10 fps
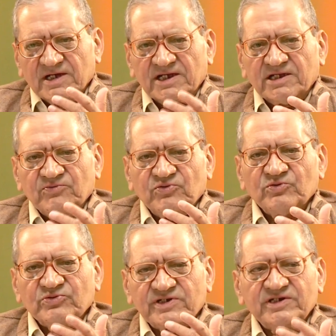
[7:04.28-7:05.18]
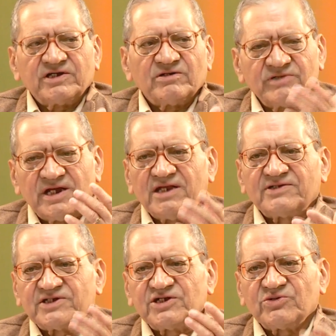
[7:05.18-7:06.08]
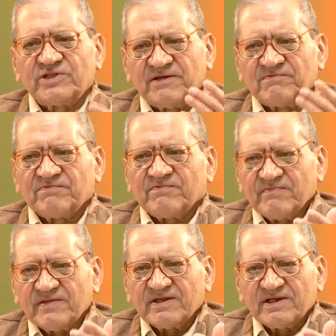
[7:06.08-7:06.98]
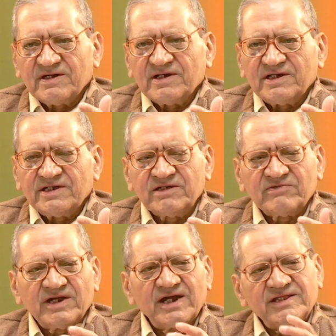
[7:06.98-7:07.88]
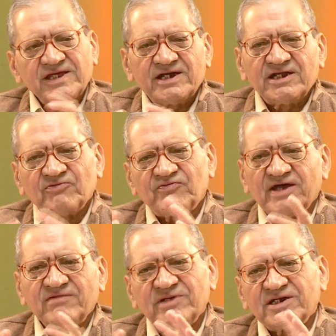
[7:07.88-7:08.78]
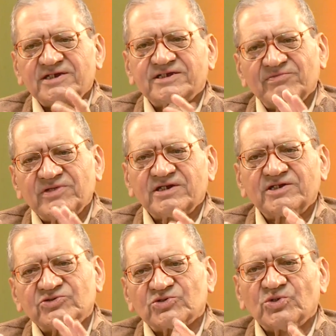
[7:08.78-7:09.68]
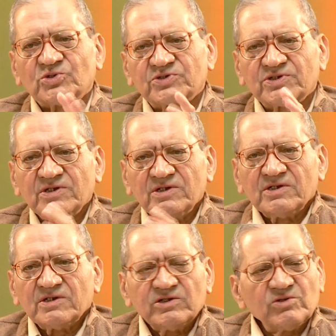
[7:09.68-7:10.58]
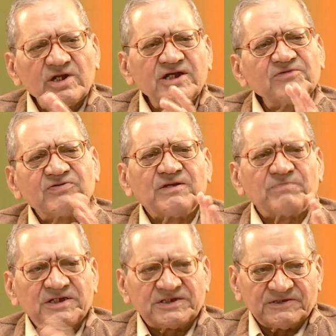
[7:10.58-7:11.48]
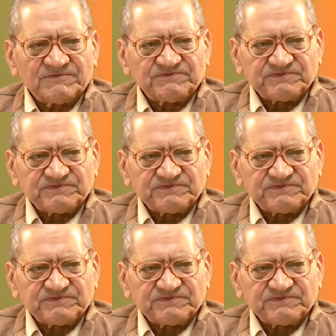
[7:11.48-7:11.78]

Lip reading: And if you sit down and listen to them, even at the end of 5 minutes of their discourse, you are a different person.